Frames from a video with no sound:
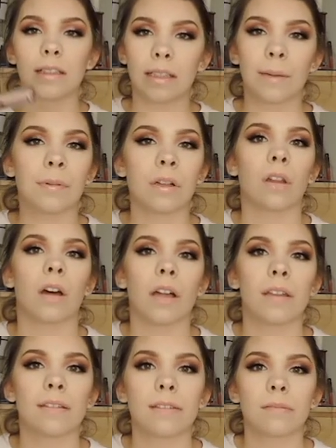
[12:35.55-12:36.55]
lip
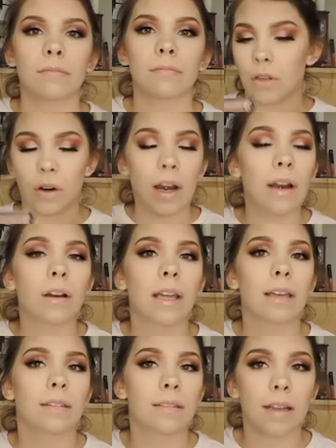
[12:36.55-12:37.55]
gloss. Your hair
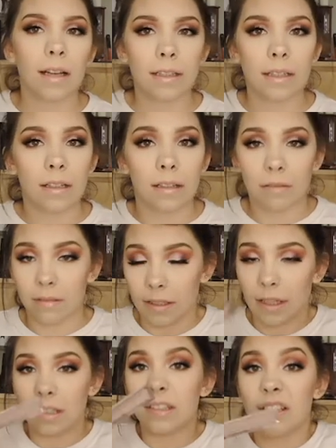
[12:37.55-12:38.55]
gets stuck
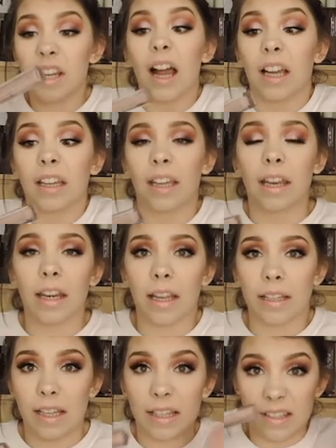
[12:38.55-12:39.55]
in
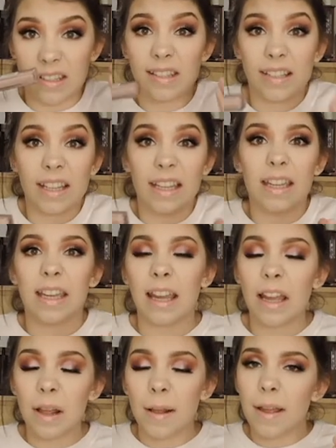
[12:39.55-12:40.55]
it. It's
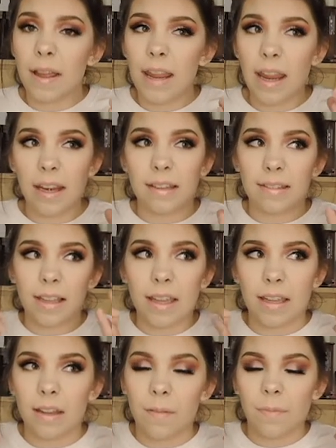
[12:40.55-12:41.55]
sticky. It's
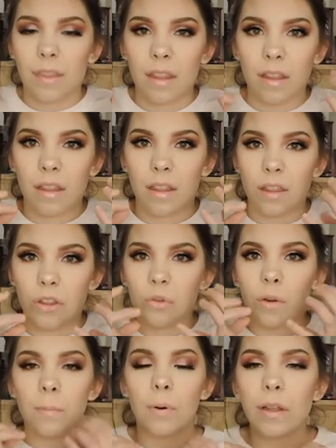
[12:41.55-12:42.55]
like you
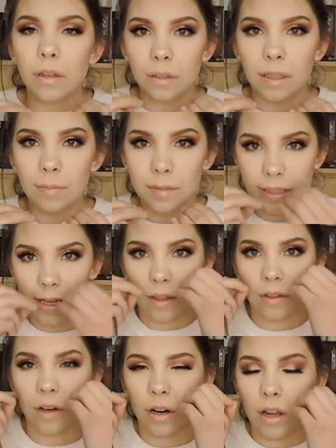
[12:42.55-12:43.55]
can put your lips
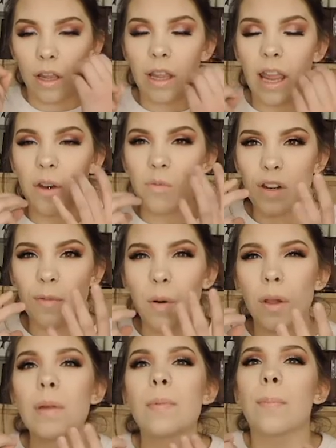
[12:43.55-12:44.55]
together, and when you
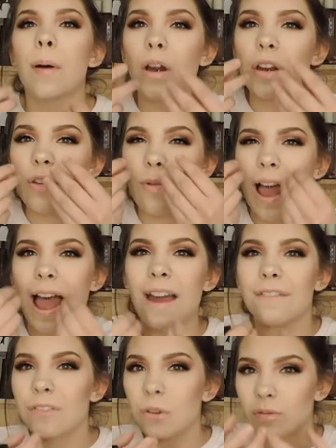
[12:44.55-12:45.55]
pull them apart, you
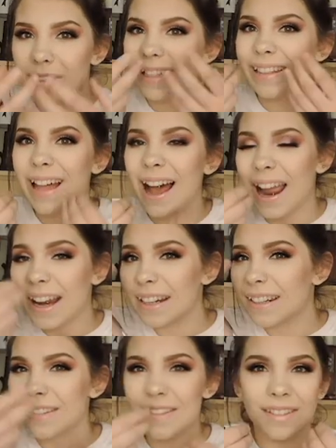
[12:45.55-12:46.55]
have those
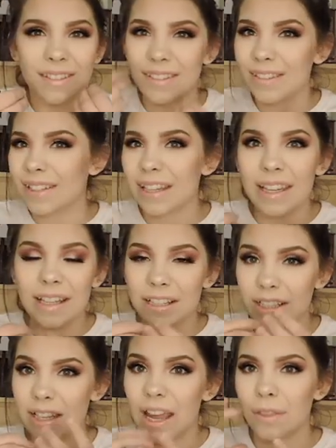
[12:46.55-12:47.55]
lines sticking
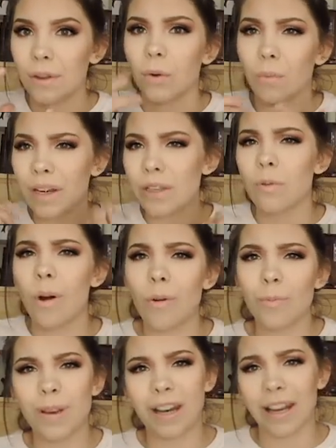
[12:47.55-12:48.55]
together when you
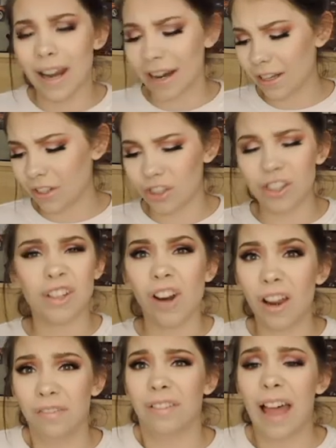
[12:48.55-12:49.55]
open it, and it's just
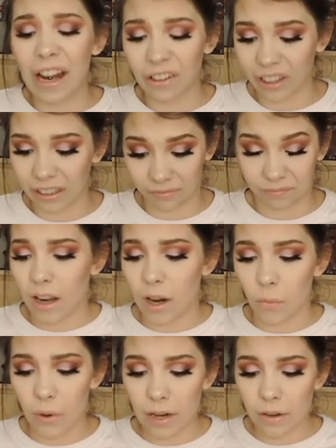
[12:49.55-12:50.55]
not flattering.
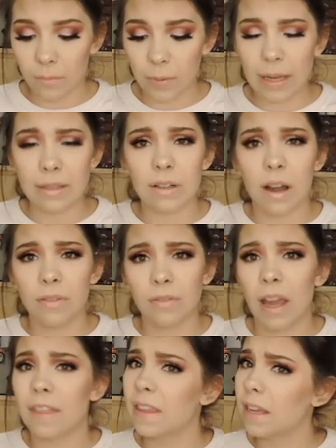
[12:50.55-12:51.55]
I went based off of,
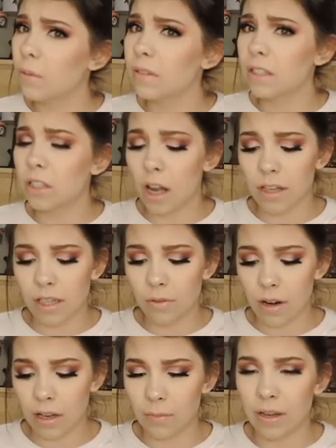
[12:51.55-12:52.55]
I think it was a Tati
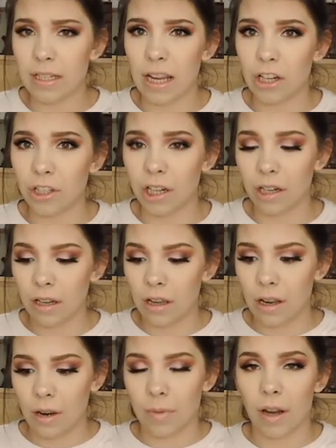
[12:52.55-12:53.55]
recommendation,
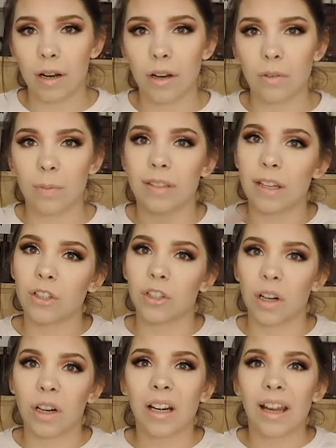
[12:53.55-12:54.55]
not 100%
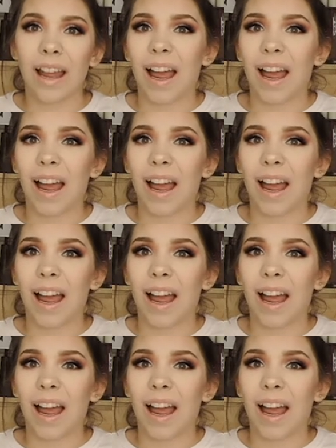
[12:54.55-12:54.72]
sure,